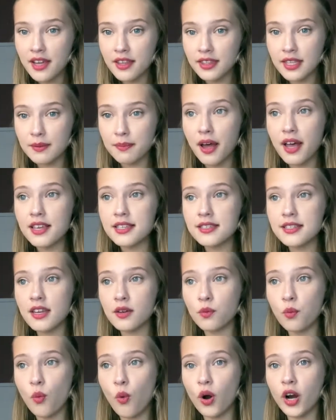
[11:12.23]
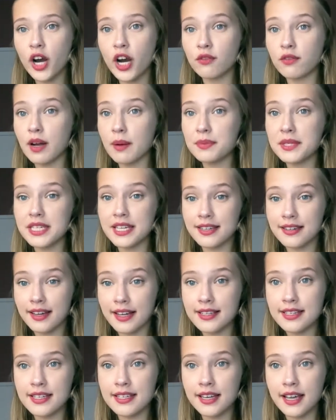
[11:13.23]
the Bosnian War erupted in
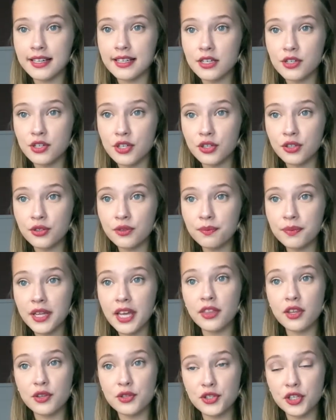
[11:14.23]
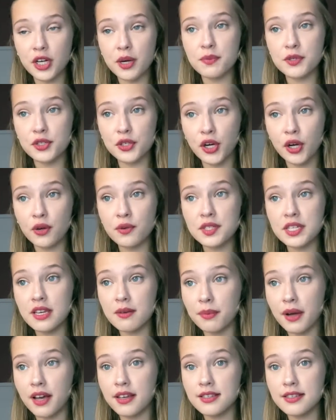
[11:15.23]
1992 and the Serbs, Croats,
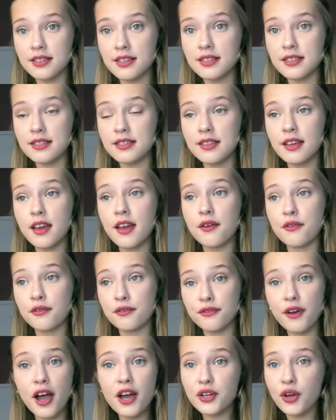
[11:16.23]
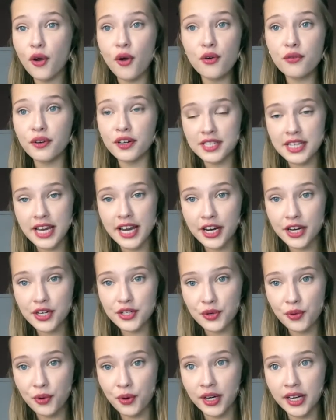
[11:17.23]
and Bosnians fought over
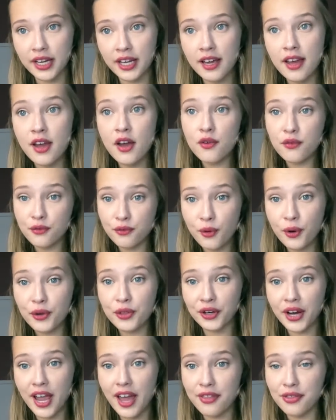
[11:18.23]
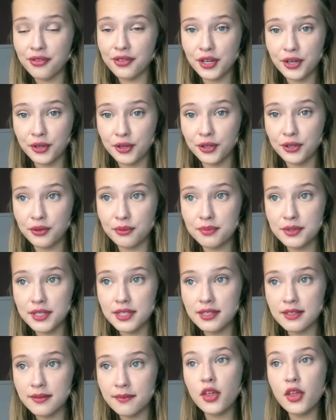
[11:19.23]
territory for their ethnic groups.